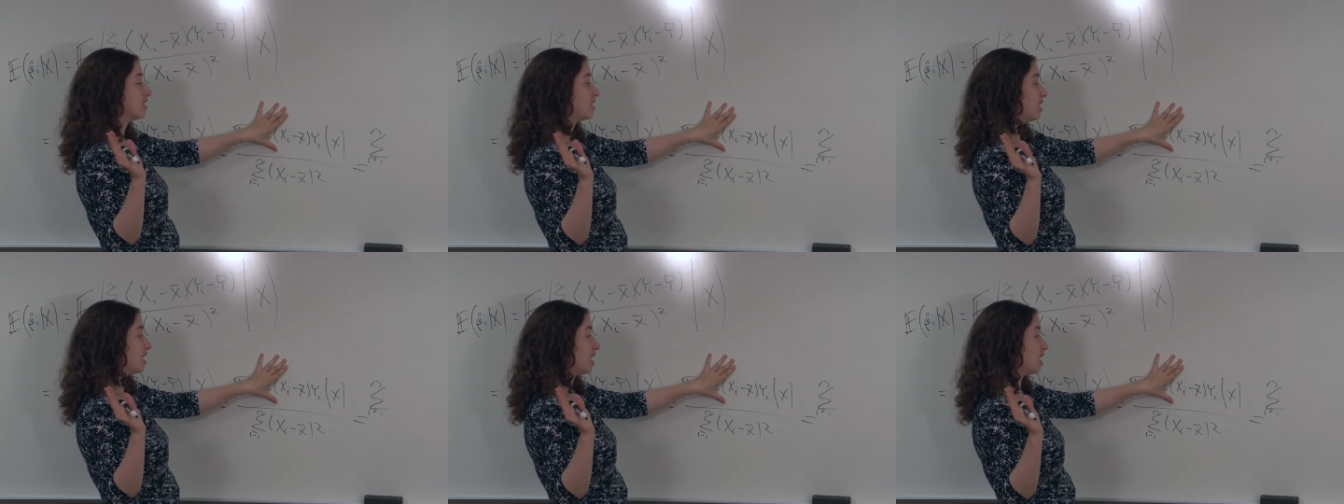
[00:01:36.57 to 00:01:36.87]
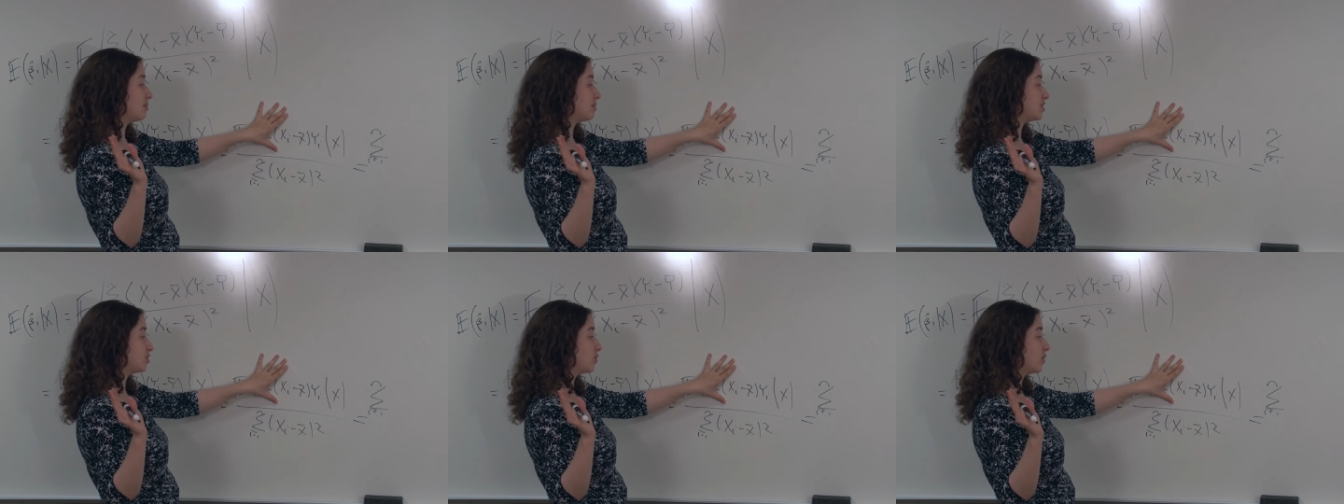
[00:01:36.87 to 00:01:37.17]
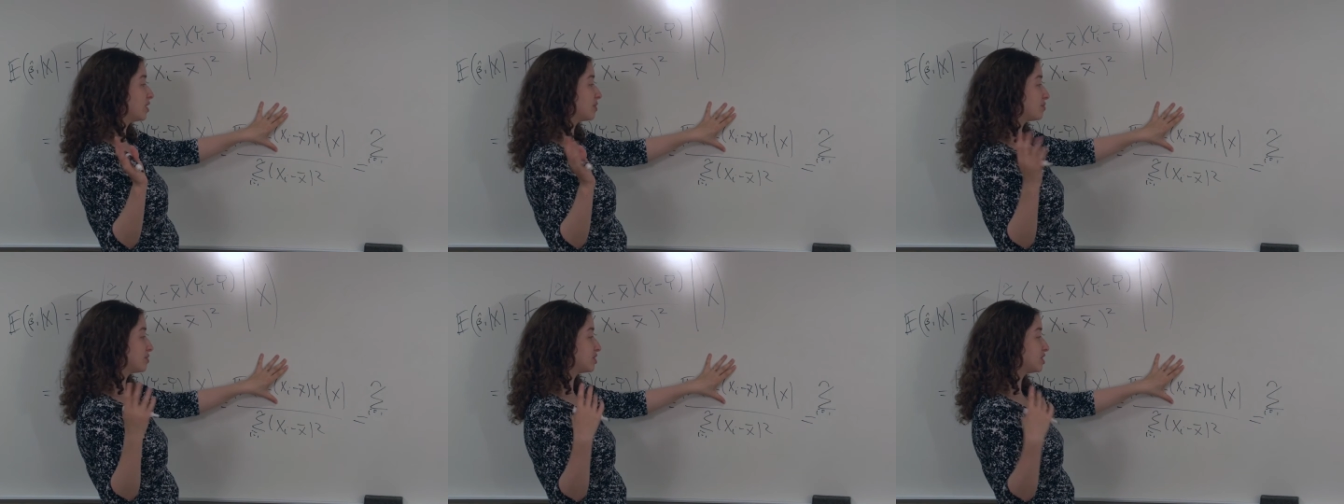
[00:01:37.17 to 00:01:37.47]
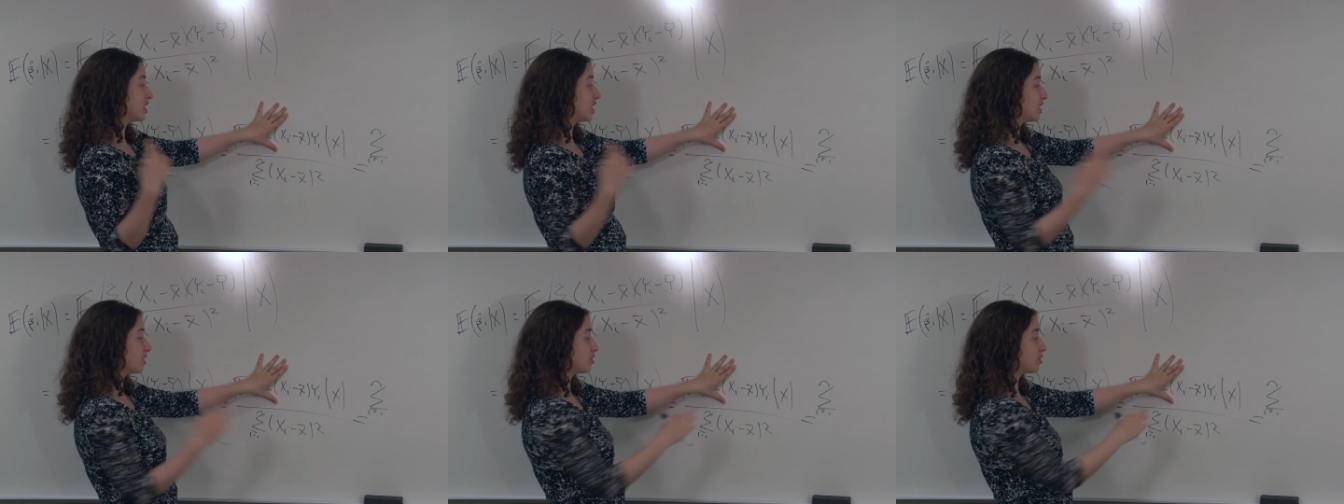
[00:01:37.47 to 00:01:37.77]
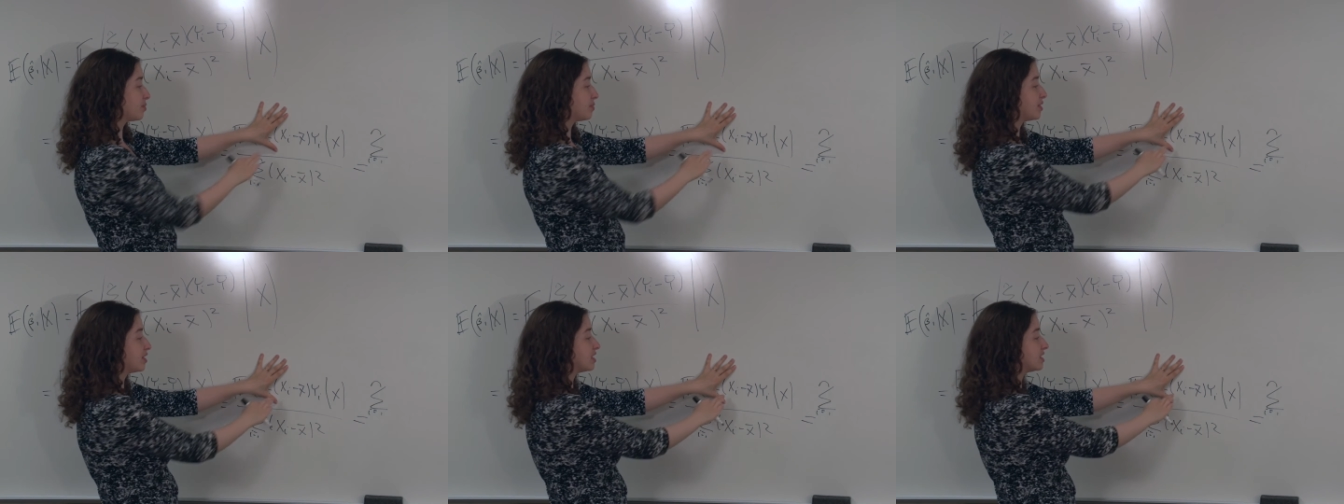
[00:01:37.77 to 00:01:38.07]
uh, between a particular
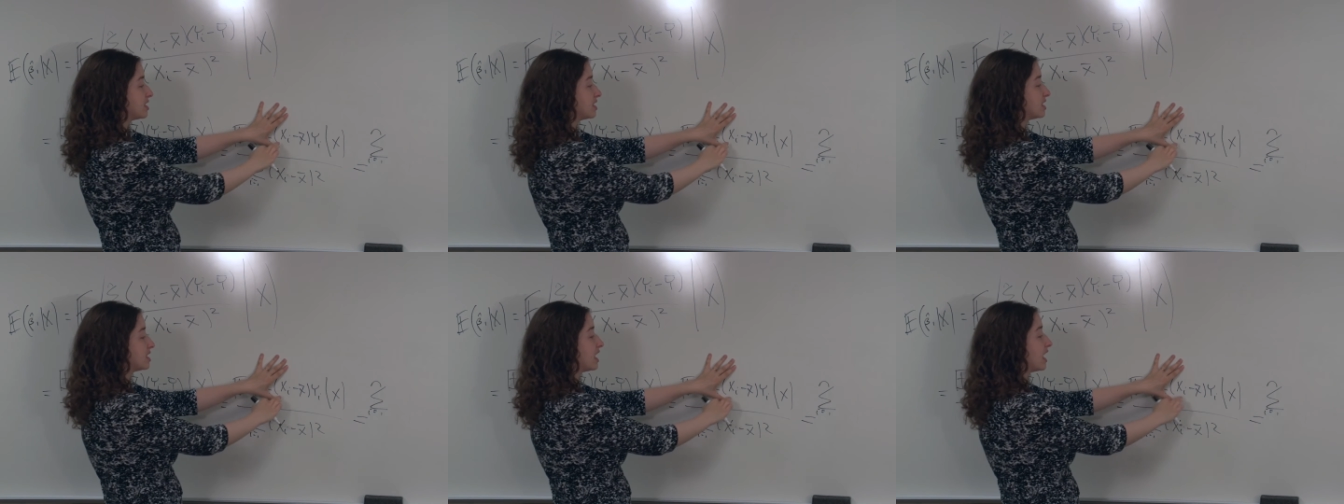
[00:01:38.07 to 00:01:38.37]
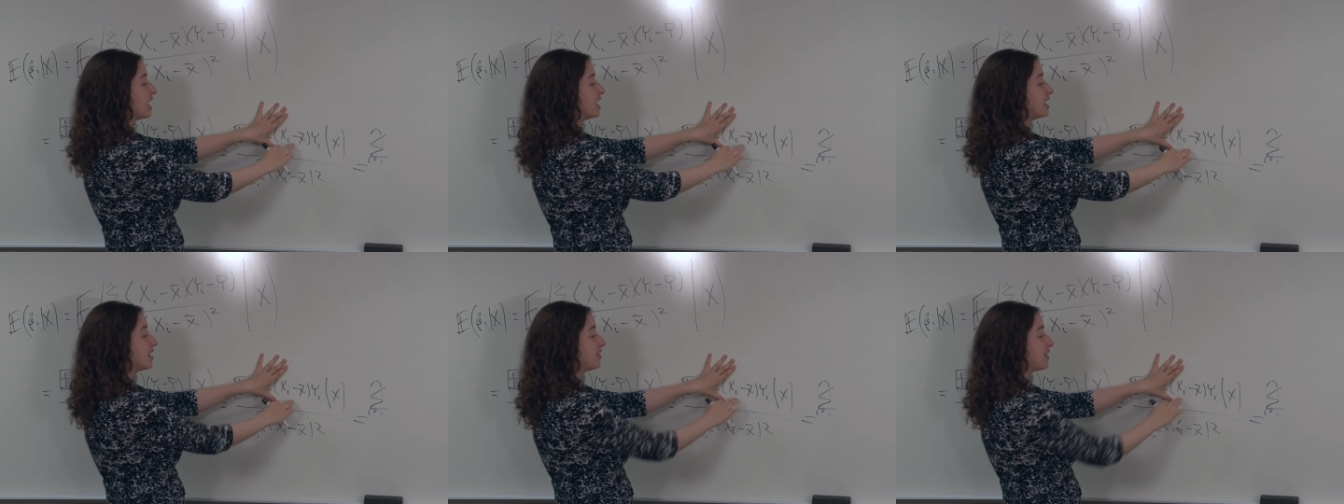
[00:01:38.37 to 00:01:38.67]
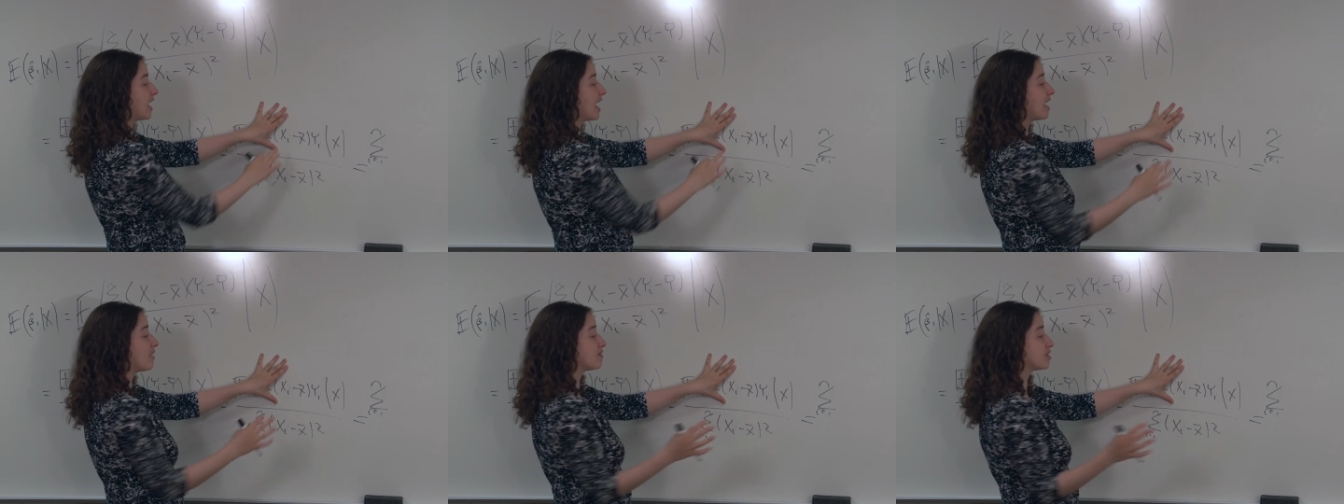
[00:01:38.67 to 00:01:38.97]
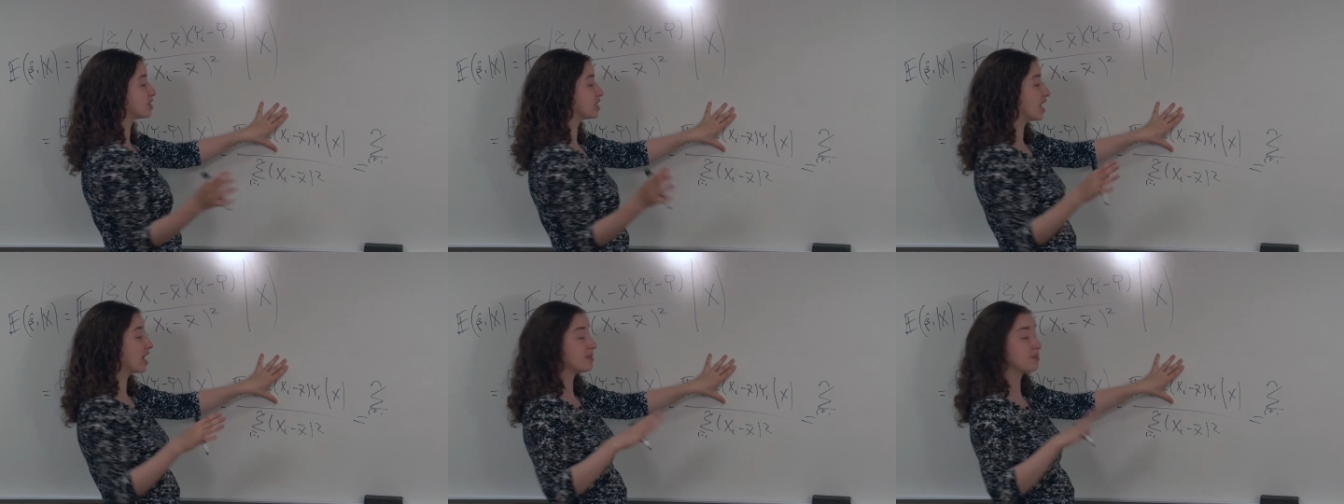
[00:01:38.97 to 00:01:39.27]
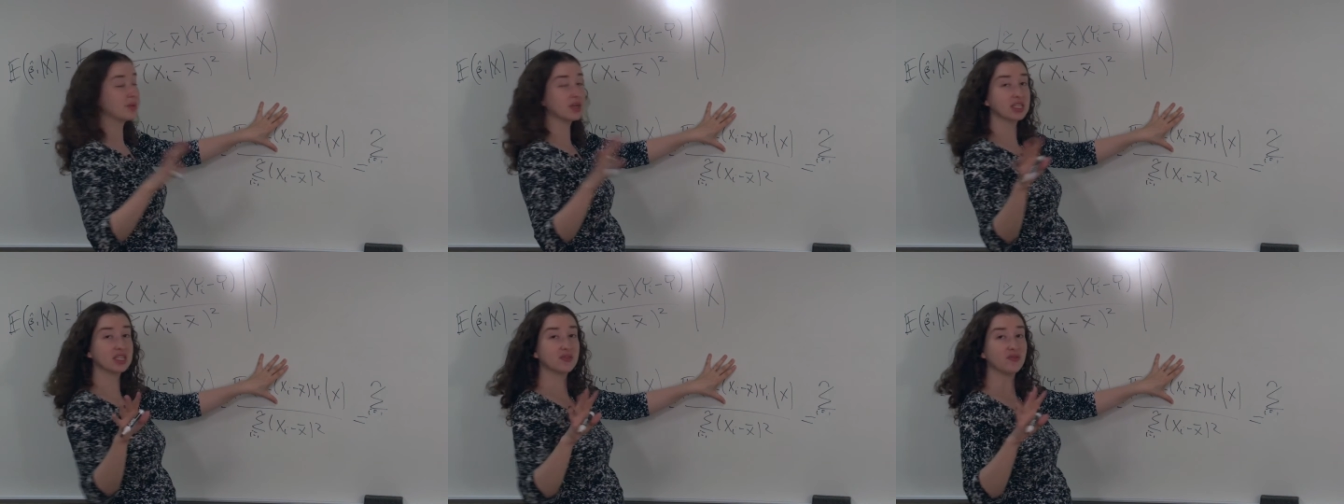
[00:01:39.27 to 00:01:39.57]
person's height and the average height,
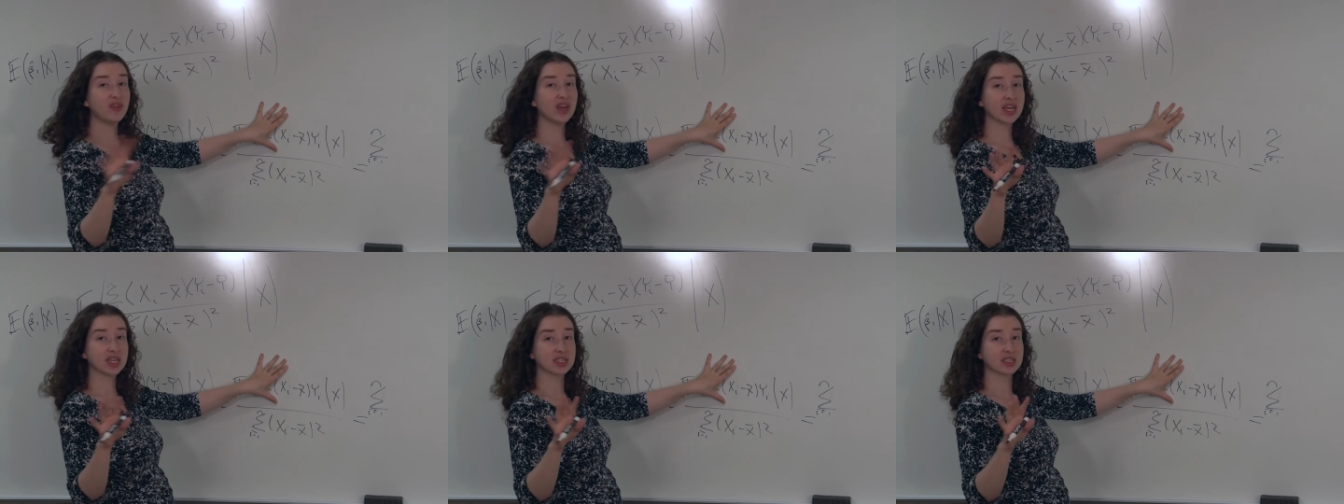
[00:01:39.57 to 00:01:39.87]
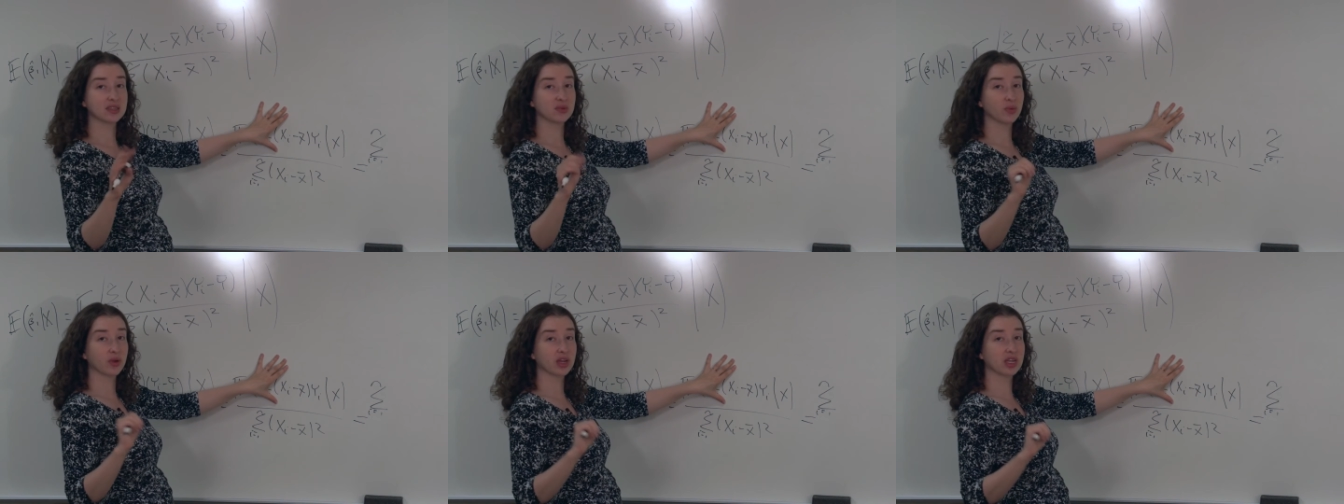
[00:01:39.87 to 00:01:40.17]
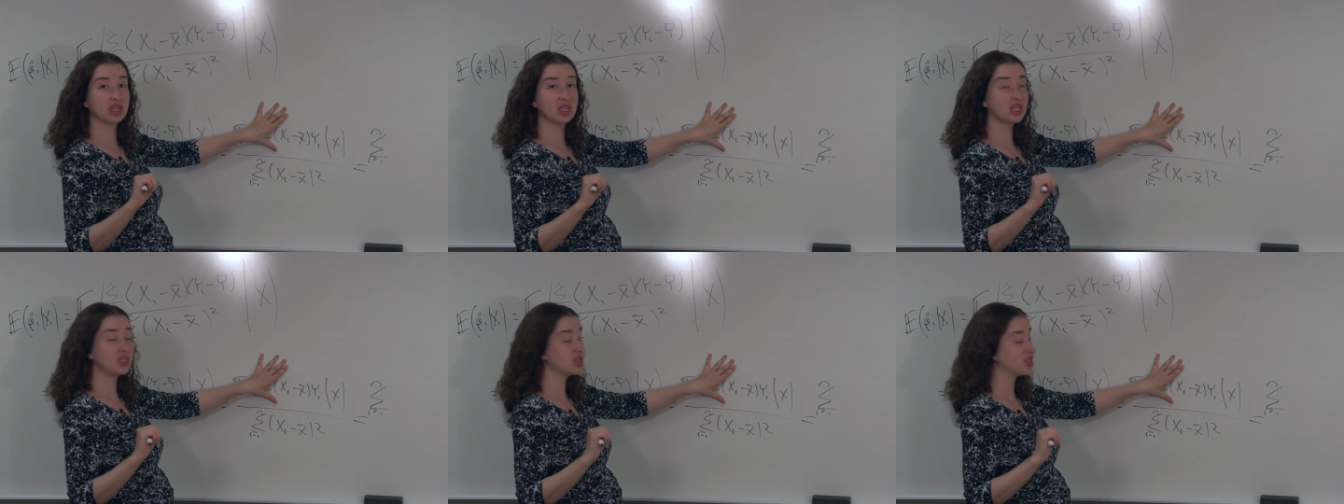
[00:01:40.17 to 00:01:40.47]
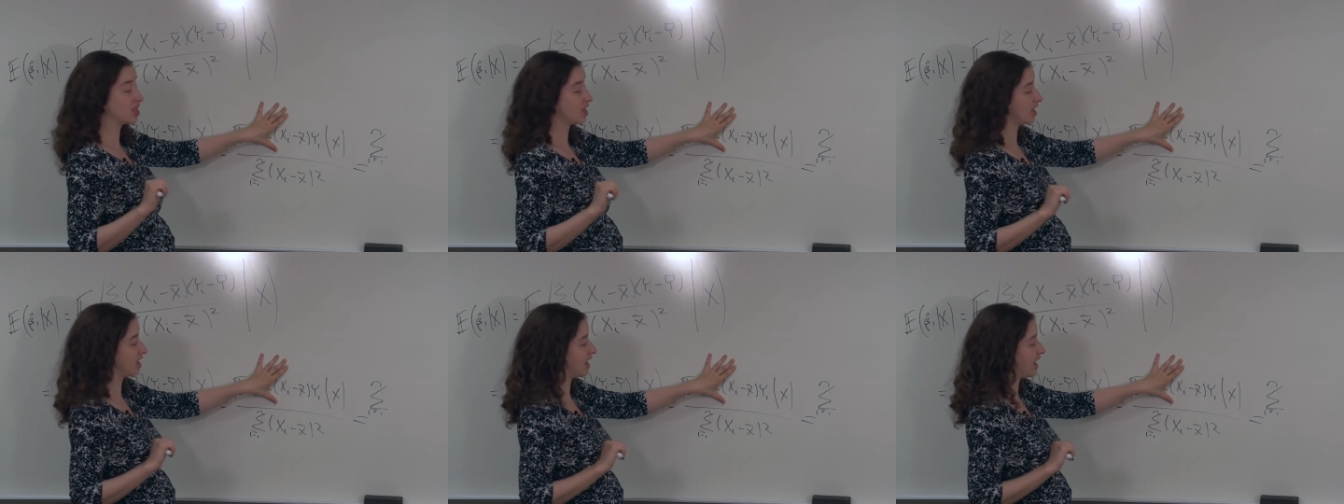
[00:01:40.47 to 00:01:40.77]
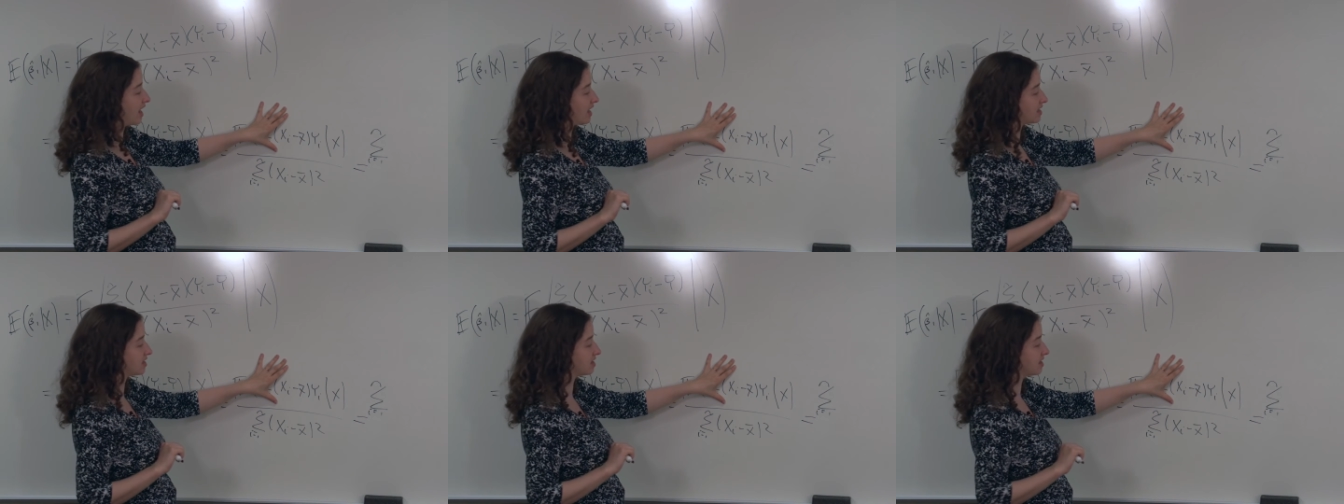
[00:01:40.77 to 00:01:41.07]
but it's fixed. We're conditioning on
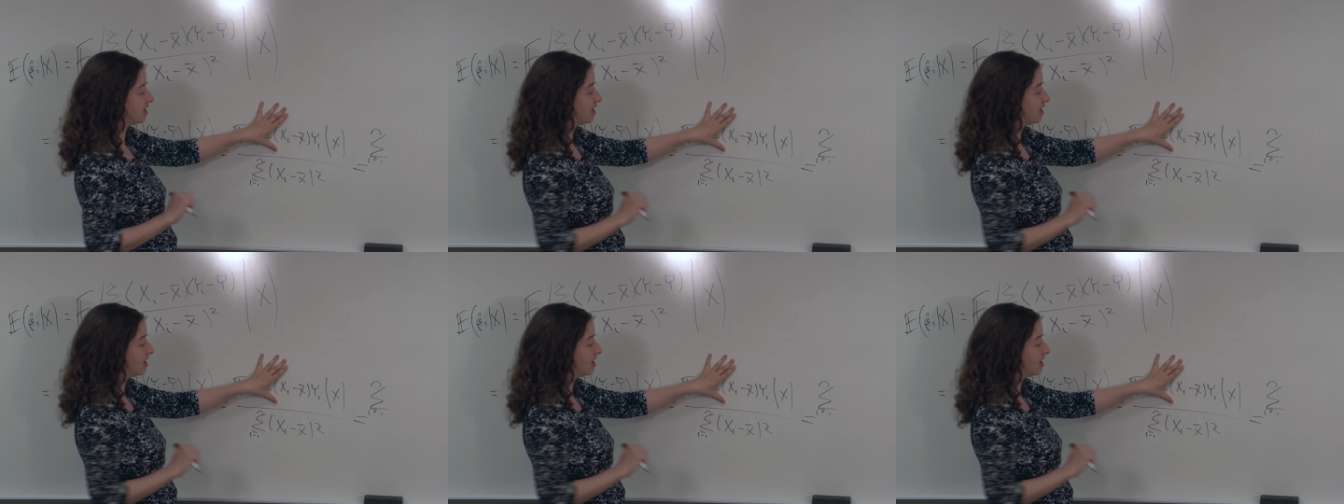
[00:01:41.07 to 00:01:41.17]
x.